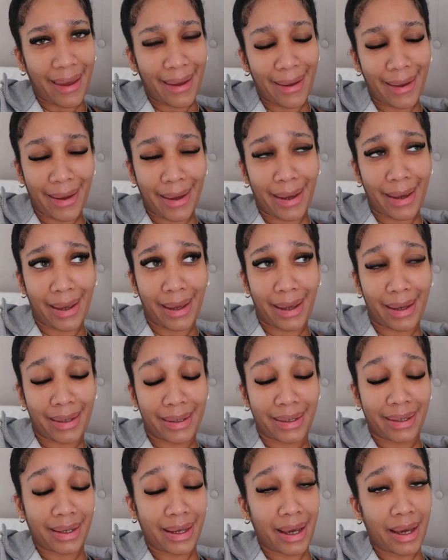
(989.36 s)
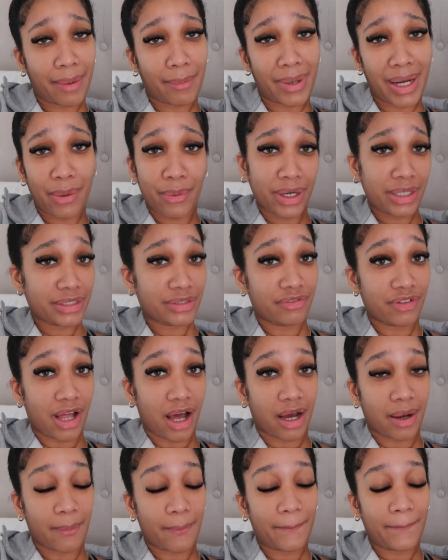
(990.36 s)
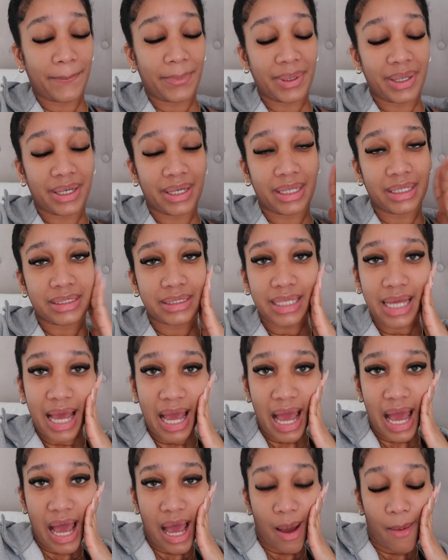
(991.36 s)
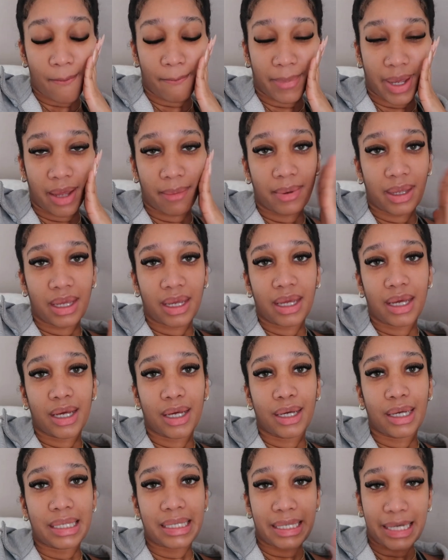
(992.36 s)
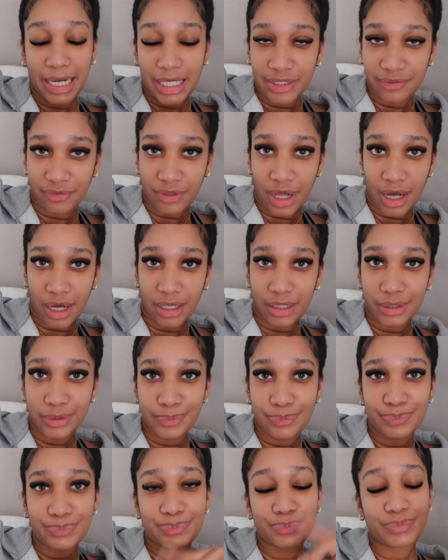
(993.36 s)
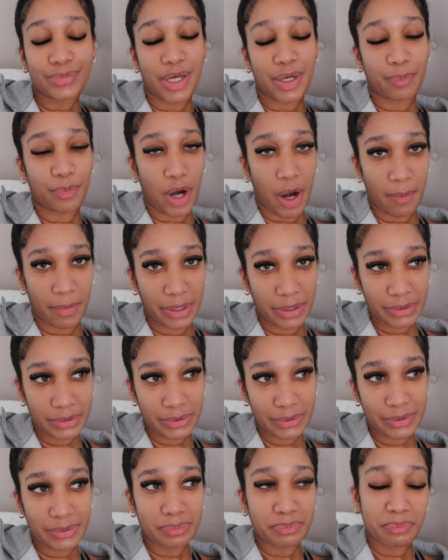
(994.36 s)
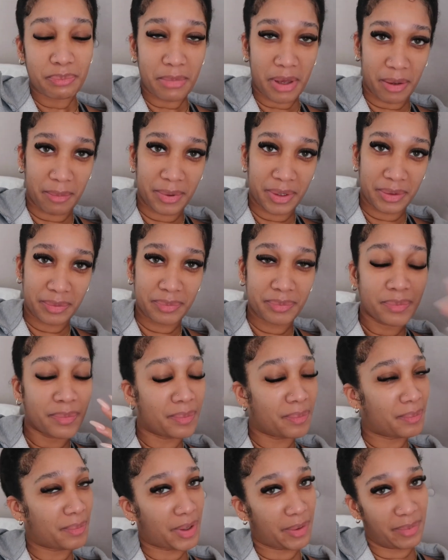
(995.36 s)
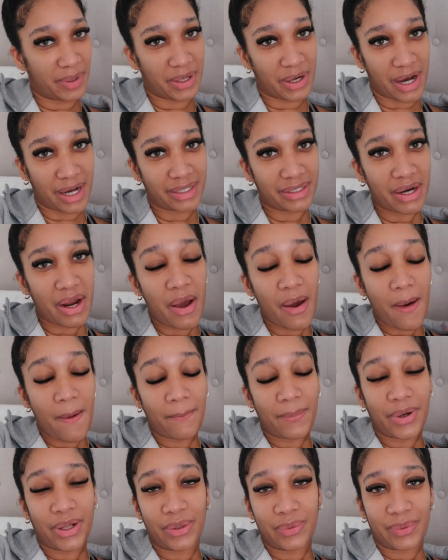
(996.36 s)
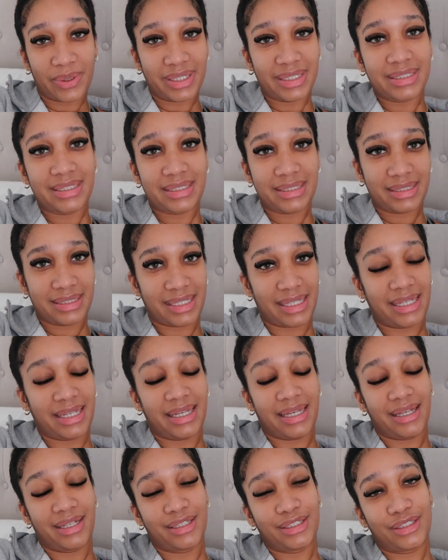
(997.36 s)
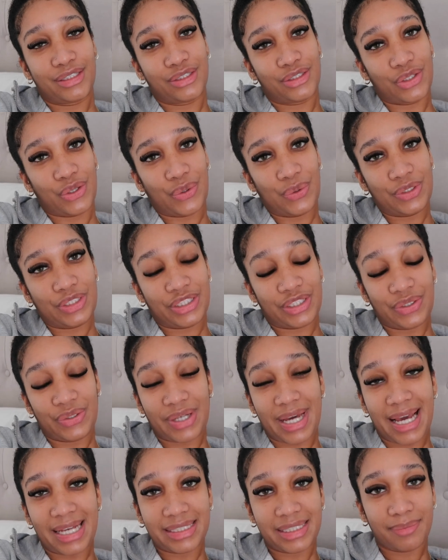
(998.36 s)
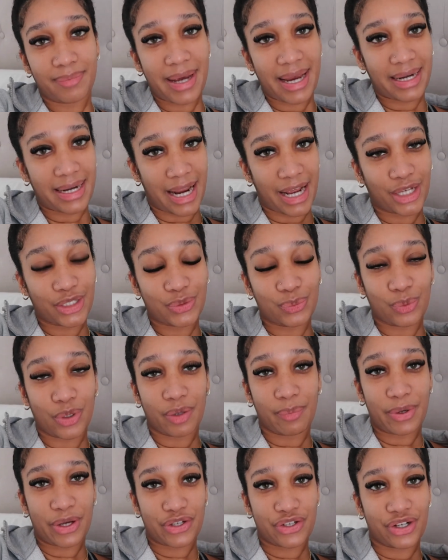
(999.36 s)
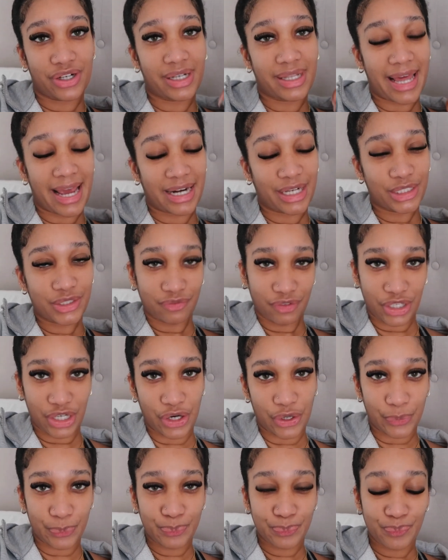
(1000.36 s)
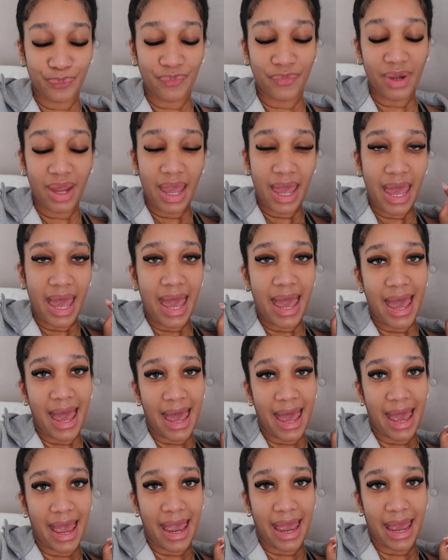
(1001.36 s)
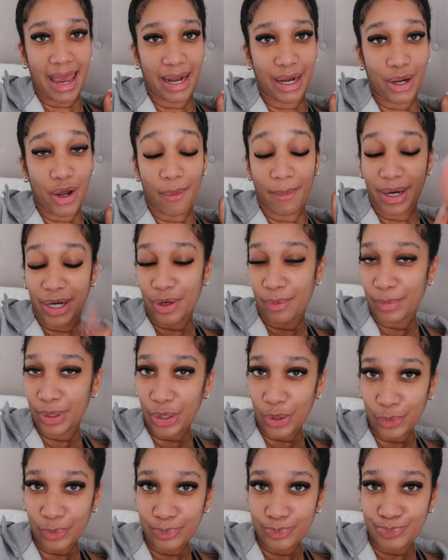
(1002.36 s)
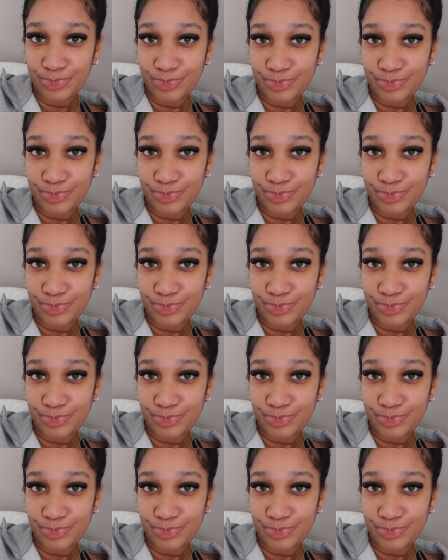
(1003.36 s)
and yeah but i wanted to vlog but maybe the next vlog i promise maybe maybe not but we'll see so see you guys in my next one make sure to like this video and comment down below